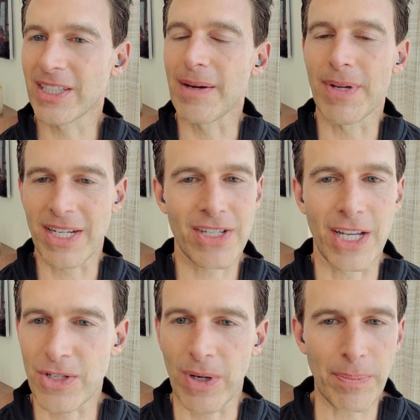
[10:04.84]
I think that makes
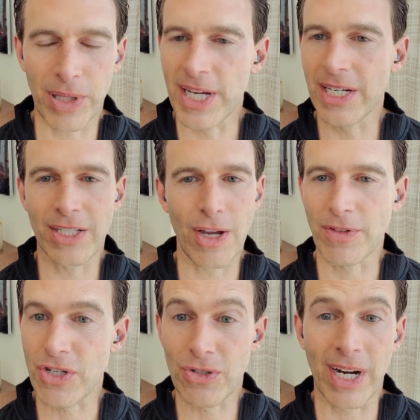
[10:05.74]
sense, right? You
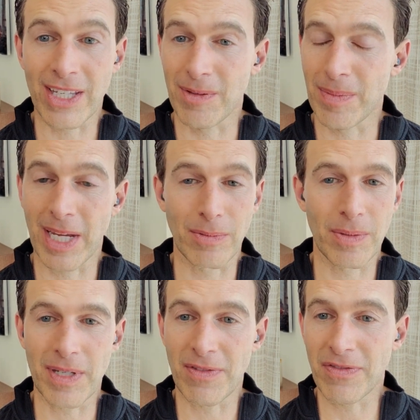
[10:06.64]
have the strength of being
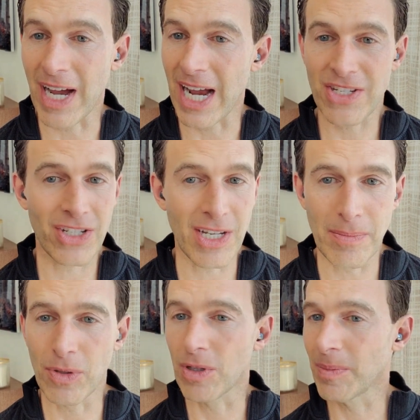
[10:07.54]
able to be fast,
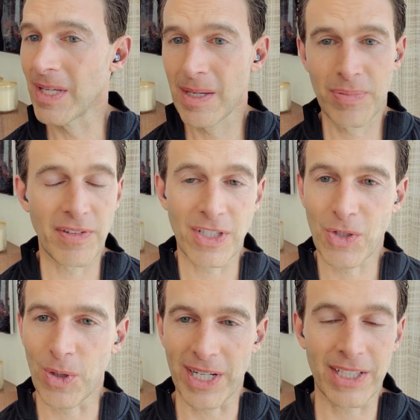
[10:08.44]
nimble,
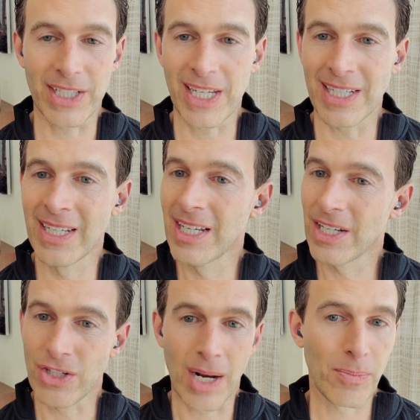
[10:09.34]
pivot quickly.
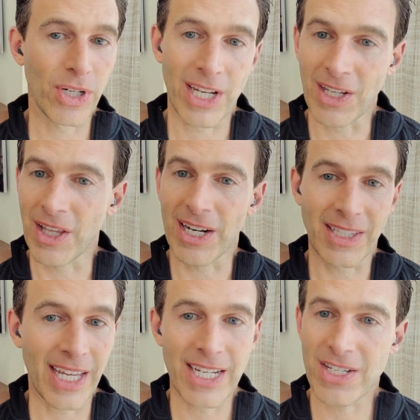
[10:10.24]
You're not bringing a lot
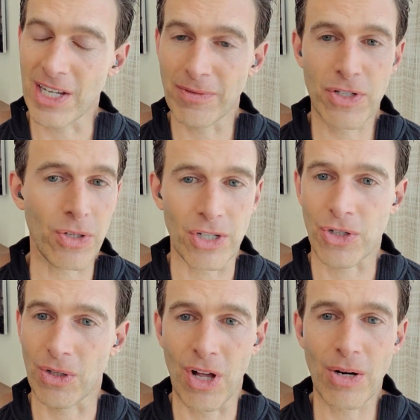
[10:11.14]
of legacy
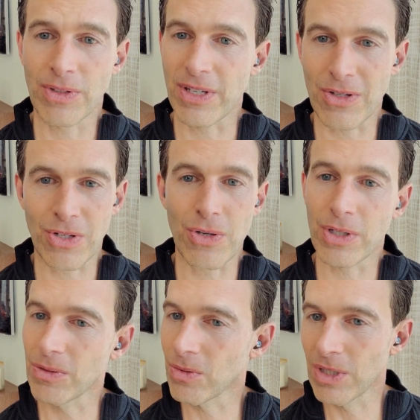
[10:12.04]
infrastructure along with you, so
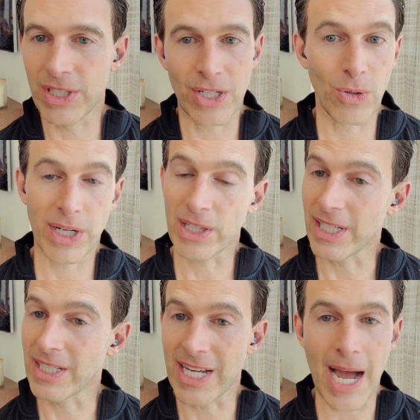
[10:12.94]
you can really
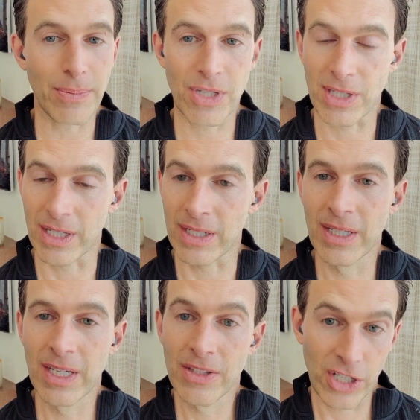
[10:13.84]
quickly adapt to the
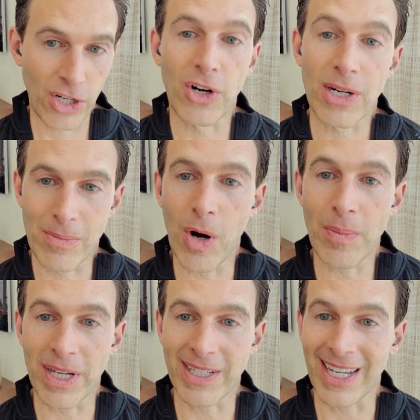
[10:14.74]
current
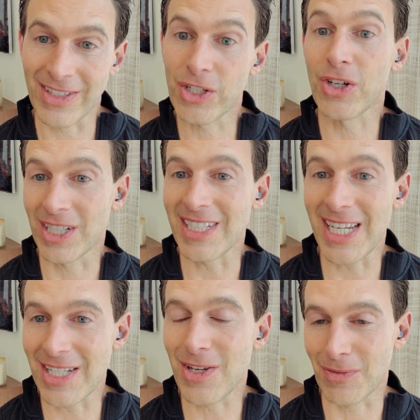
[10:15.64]
moment and the current
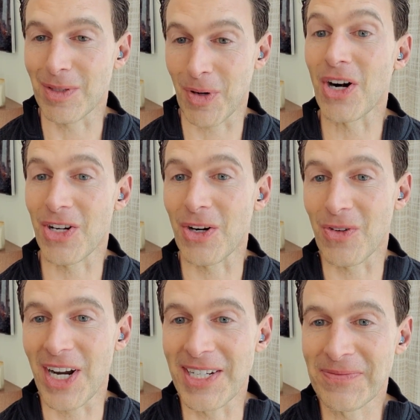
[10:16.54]
needs of the partner,
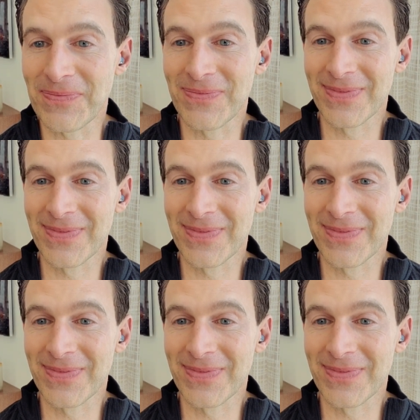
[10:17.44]
right?